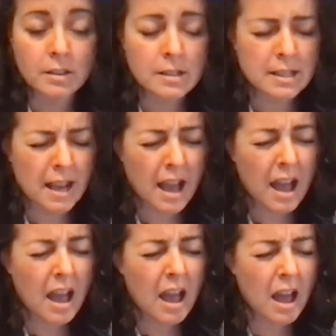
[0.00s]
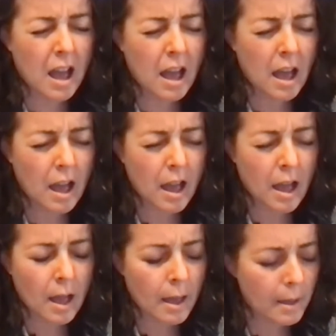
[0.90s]
the
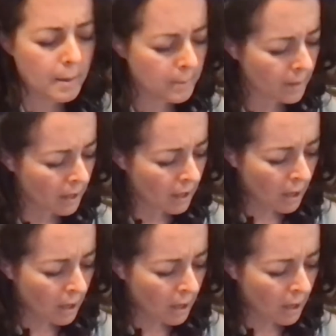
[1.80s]
time,